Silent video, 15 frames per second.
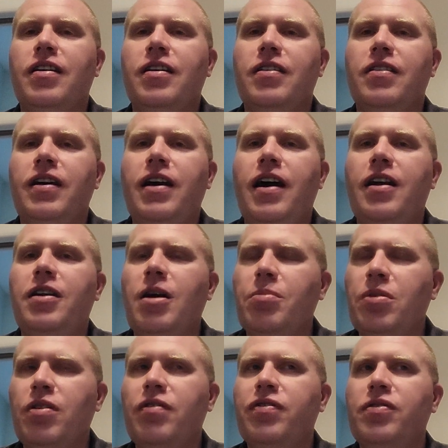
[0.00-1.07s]
they had a
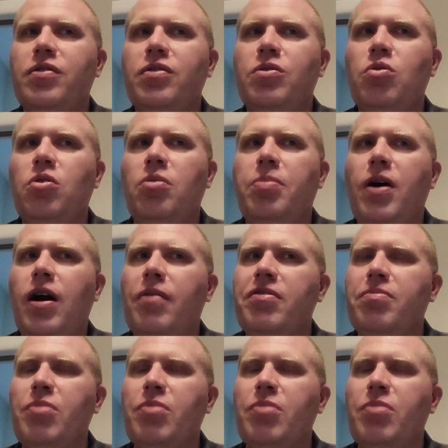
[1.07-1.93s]
number of cool palms.